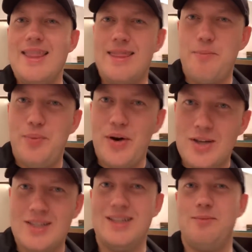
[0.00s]
The
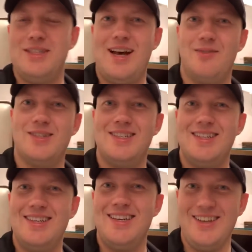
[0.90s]
person themselves.
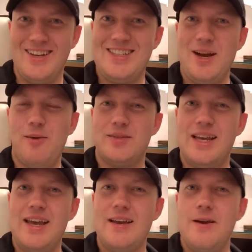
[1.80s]
You understand what I'm
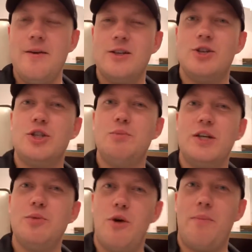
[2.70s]
saying? So it's
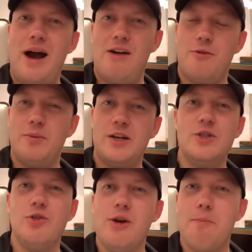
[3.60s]
much more powerful
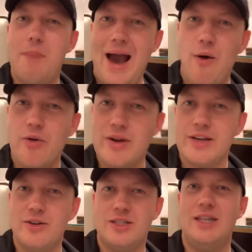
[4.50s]
because you're empowering
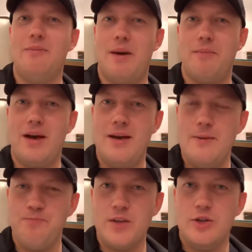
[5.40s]
your team member
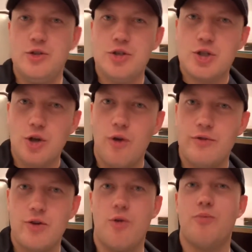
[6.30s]
to
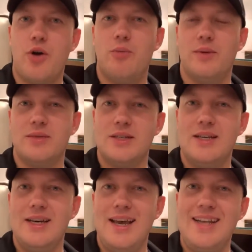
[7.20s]
solve their own problems
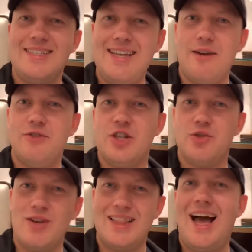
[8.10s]
instead of
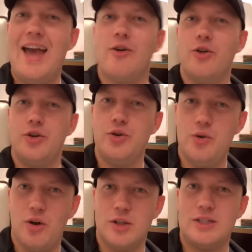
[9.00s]
just relying on
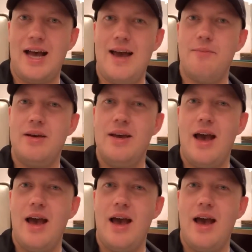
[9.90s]
you all the time